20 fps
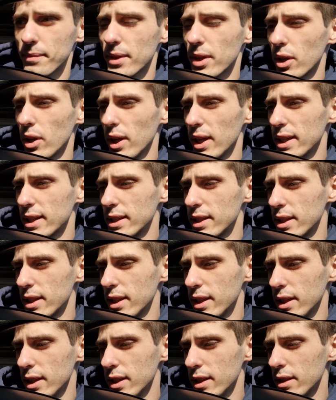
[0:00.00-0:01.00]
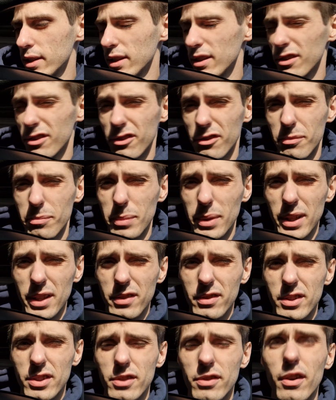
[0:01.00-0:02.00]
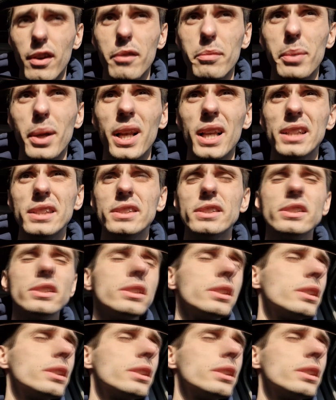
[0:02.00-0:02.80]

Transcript: collecting, I believe it's 5 pallets,